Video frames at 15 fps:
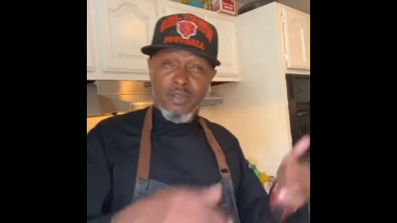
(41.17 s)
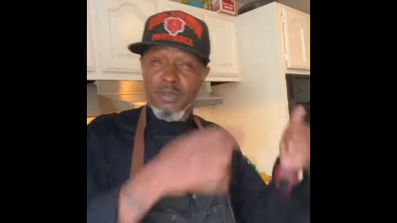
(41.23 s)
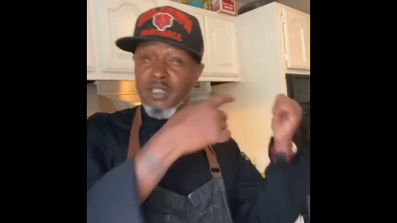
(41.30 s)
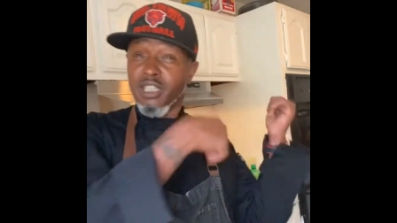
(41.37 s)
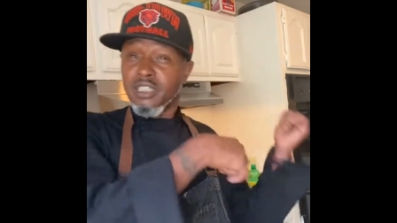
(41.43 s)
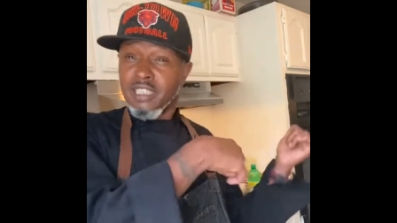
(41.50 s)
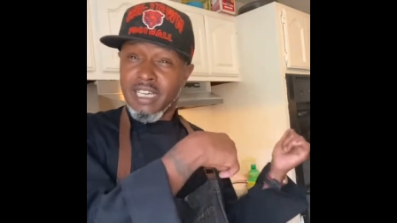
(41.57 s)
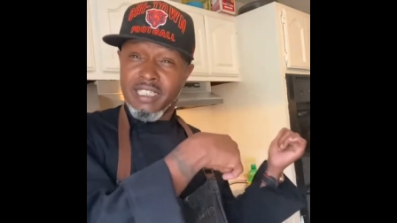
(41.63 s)

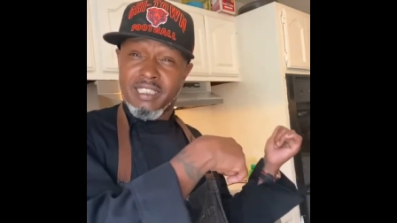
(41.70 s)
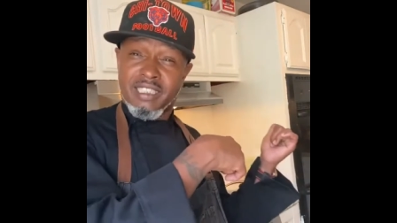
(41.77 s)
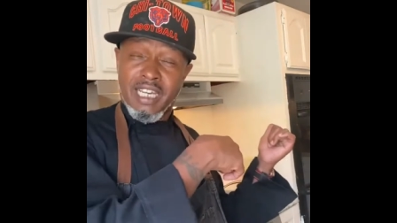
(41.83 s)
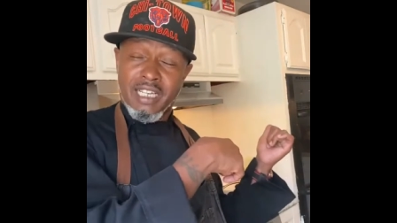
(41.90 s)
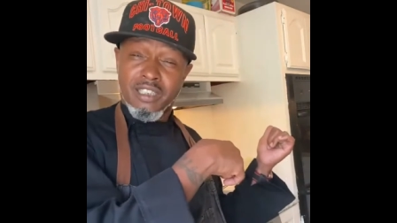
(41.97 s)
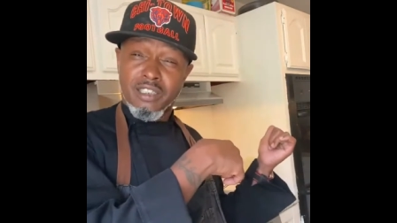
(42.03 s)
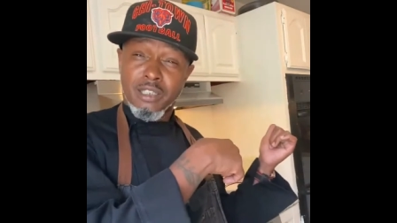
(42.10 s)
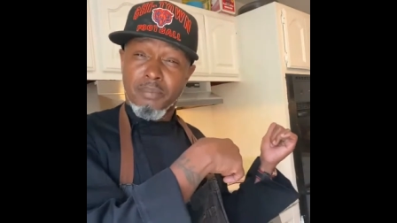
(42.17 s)
look at take
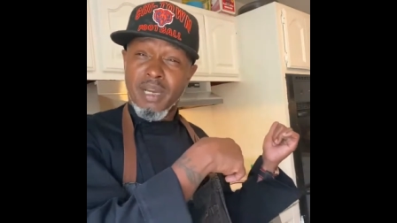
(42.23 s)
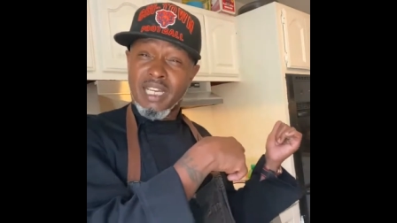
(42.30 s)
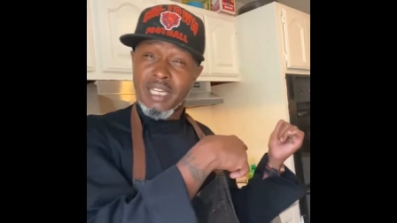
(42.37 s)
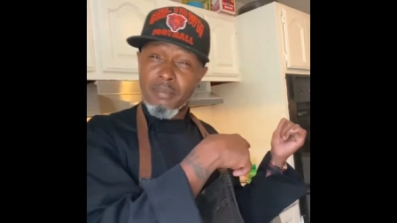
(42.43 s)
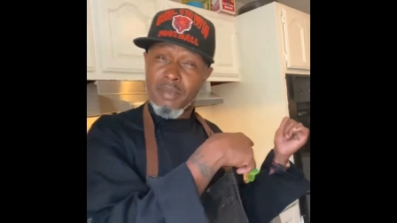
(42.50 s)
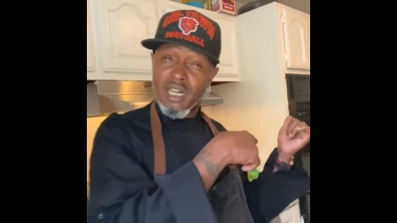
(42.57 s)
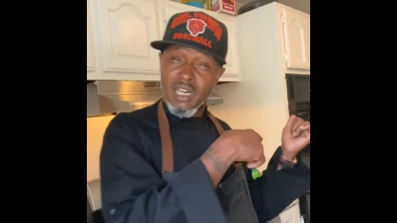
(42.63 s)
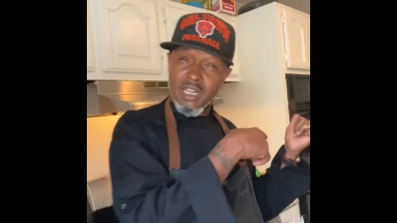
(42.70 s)
a look back at
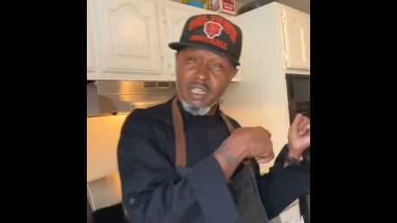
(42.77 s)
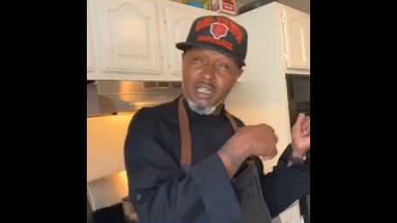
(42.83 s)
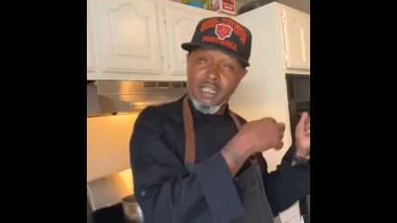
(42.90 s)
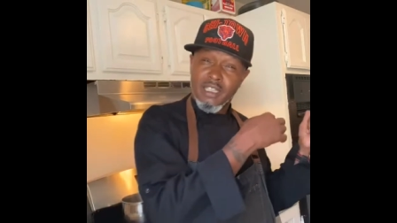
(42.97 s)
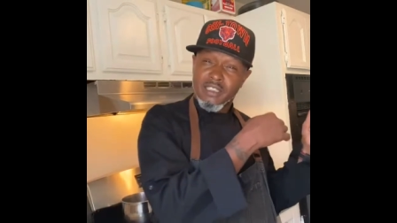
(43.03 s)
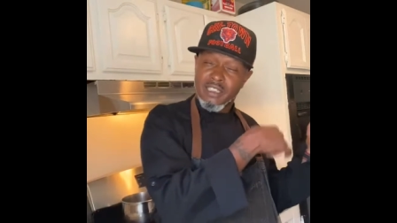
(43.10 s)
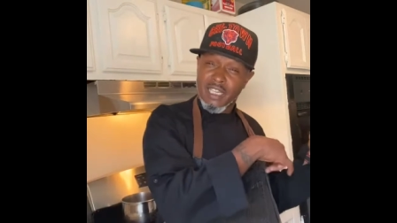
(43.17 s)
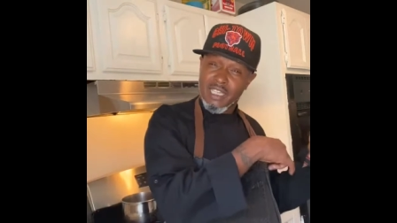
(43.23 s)
my
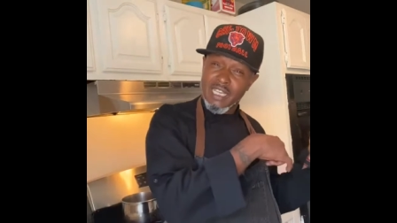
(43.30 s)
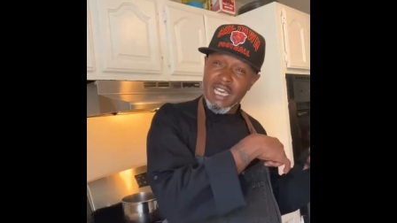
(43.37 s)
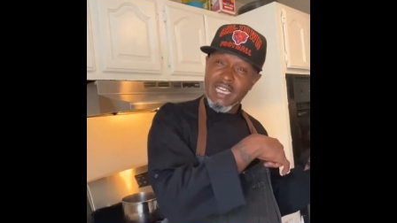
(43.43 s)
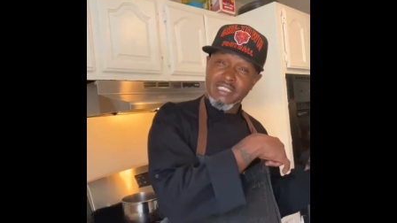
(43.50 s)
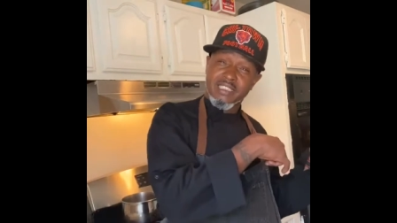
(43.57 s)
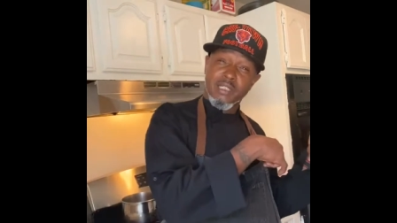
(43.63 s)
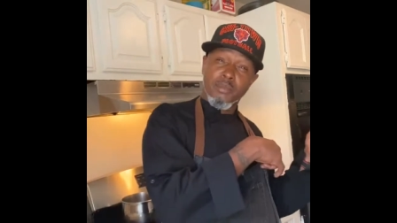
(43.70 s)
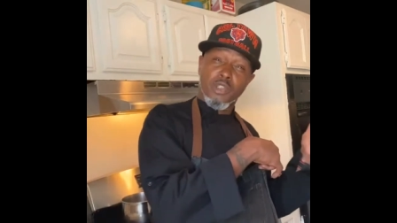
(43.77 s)
the
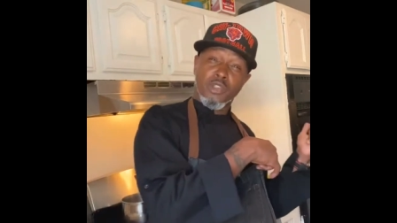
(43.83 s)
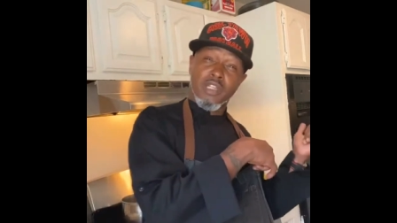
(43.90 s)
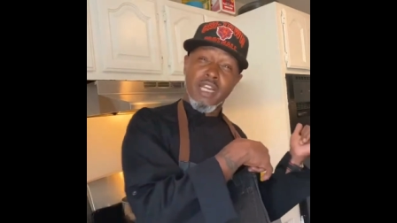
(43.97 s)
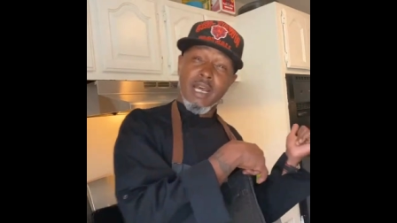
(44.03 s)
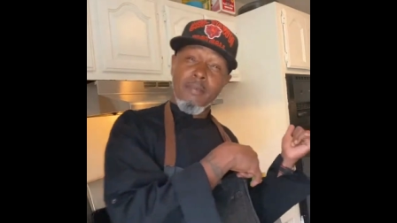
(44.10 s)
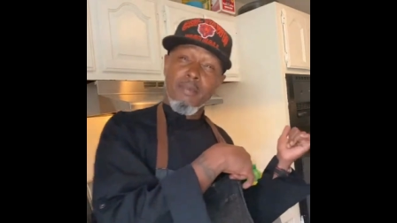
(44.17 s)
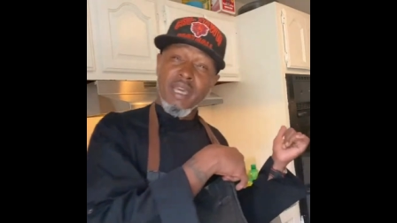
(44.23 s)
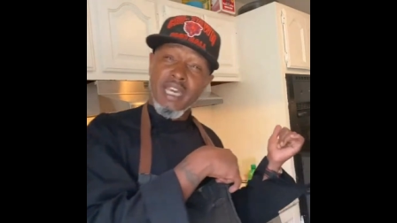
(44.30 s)
last demo that I
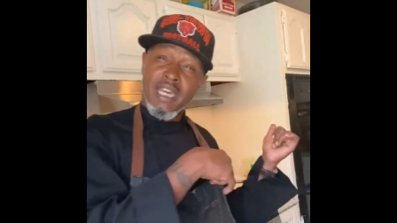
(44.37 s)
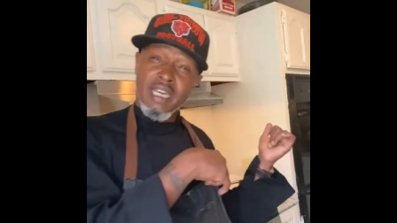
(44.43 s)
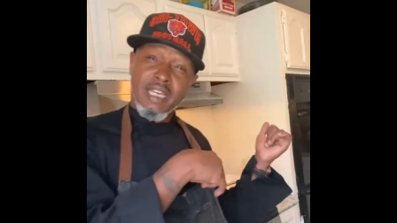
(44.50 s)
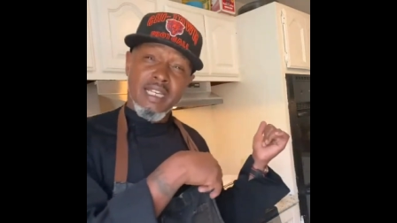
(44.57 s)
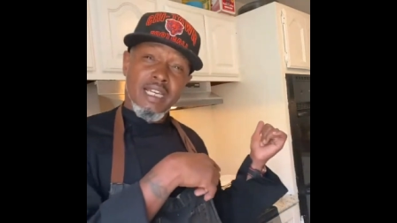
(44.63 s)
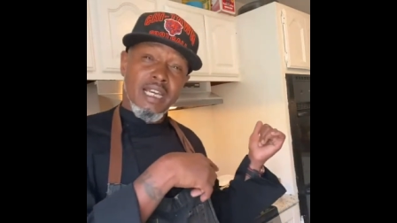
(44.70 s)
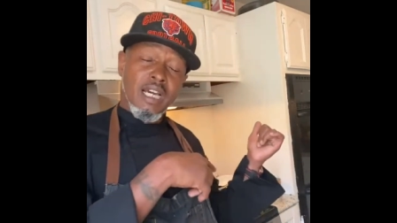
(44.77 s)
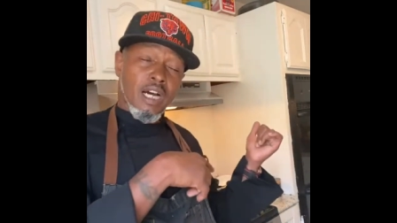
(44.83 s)
made
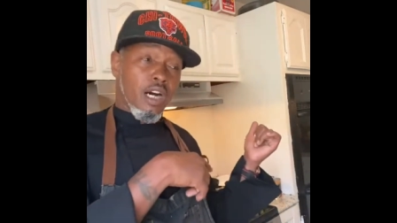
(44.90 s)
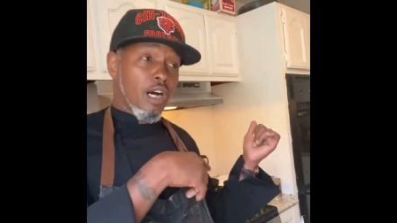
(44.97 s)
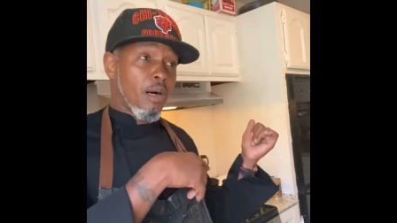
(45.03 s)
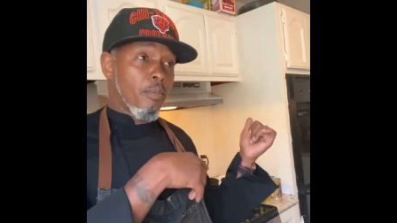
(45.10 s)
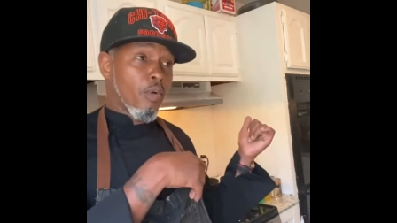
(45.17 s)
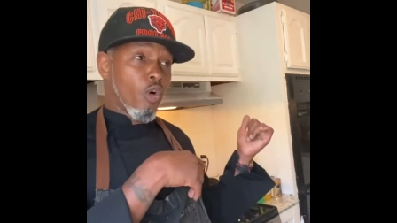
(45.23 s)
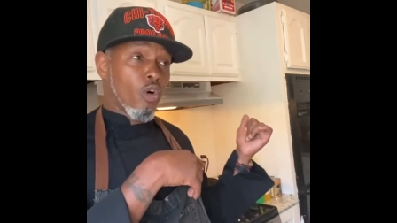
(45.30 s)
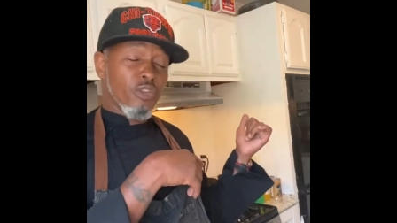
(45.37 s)

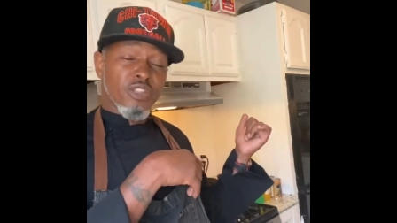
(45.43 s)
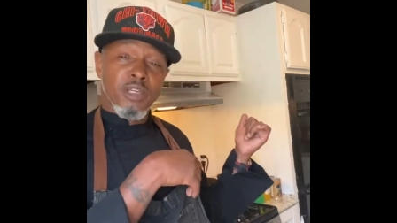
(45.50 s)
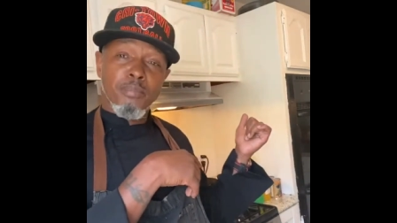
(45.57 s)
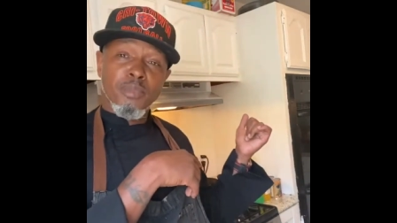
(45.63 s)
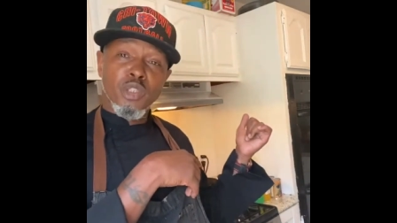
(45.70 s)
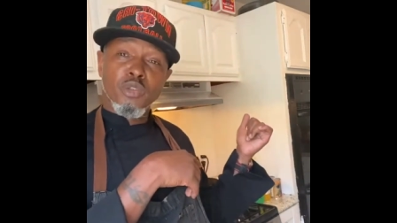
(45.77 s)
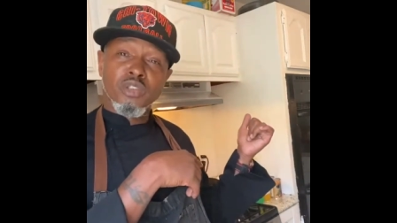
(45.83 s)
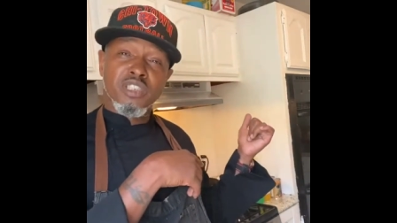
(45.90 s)
um, on the
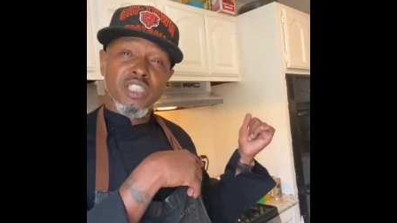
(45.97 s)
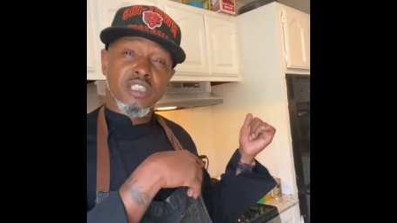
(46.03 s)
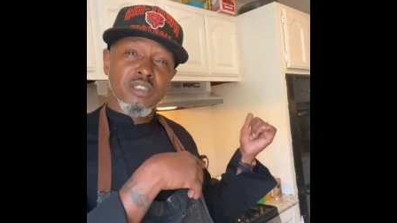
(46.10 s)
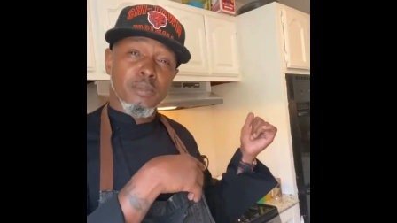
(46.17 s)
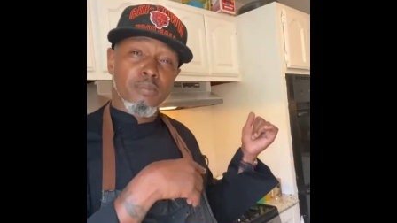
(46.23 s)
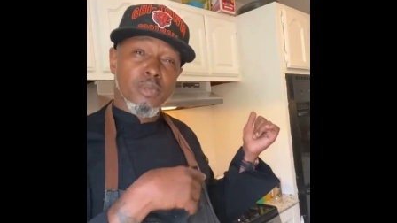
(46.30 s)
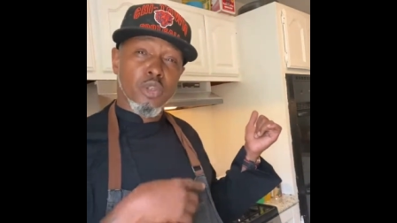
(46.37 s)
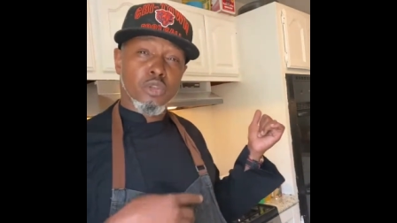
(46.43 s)
immune
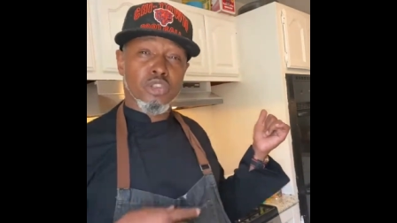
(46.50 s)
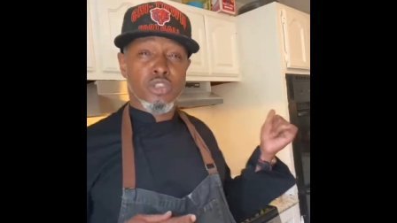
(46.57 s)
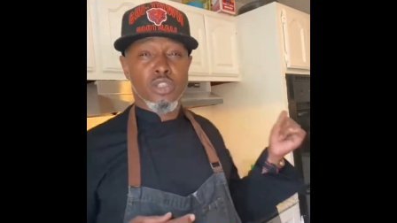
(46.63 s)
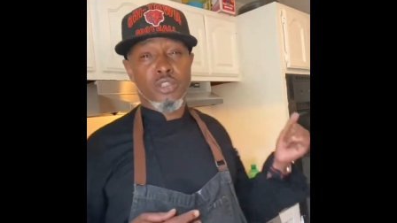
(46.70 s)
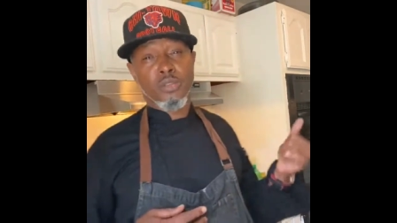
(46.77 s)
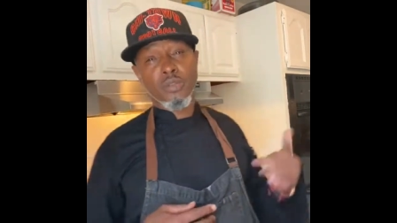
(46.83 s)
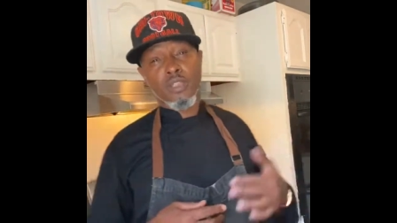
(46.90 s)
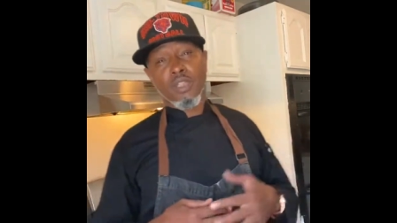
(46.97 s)
system
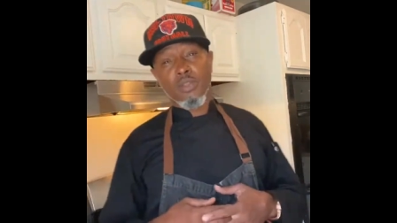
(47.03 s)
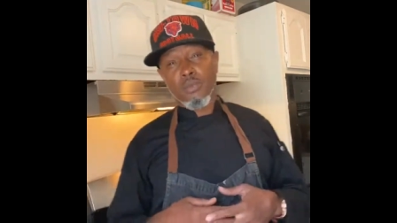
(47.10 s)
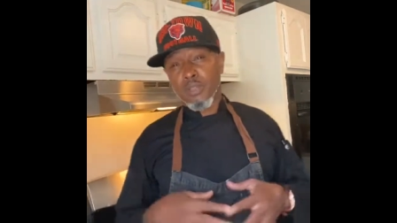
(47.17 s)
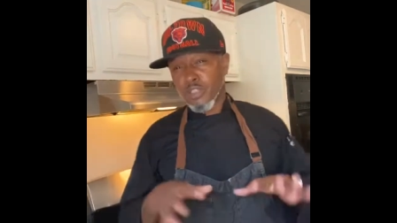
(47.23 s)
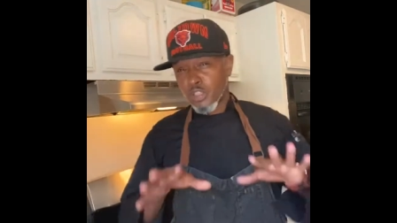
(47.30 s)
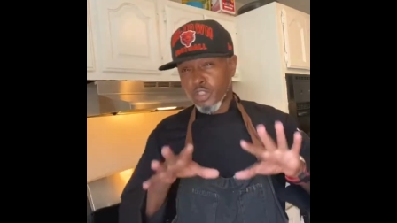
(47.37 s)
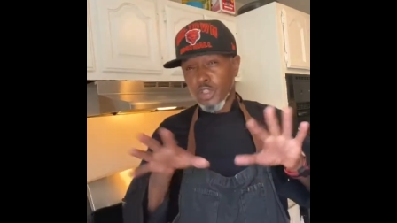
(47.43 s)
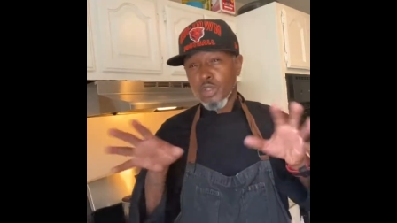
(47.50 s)
booster with
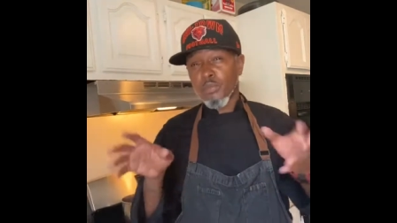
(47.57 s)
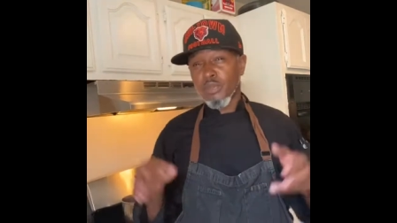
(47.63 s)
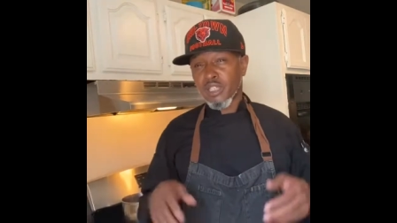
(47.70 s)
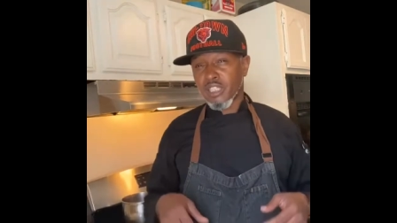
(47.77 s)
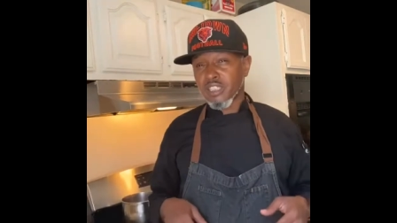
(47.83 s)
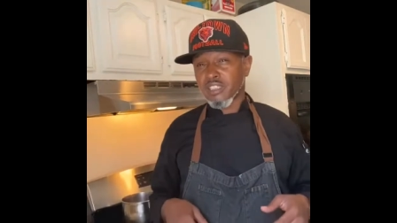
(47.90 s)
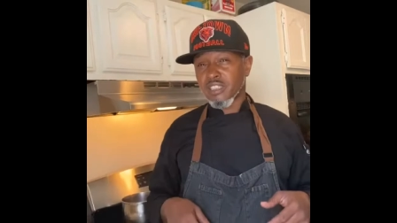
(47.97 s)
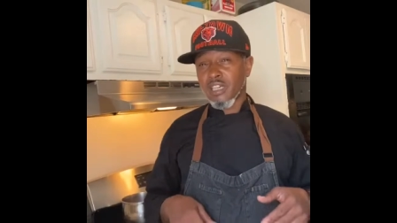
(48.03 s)
the turmeric
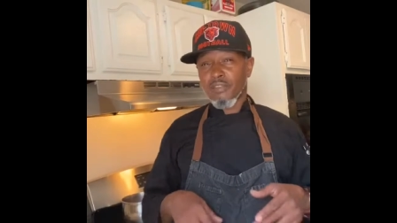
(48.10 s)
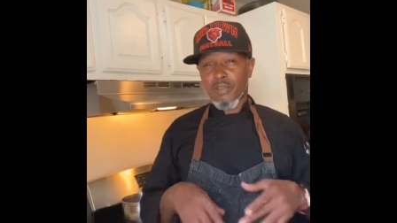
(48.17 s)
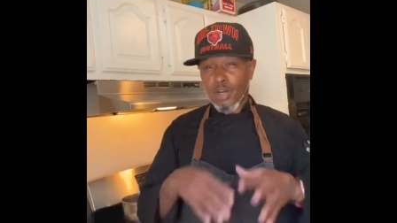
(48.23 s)
and stuff.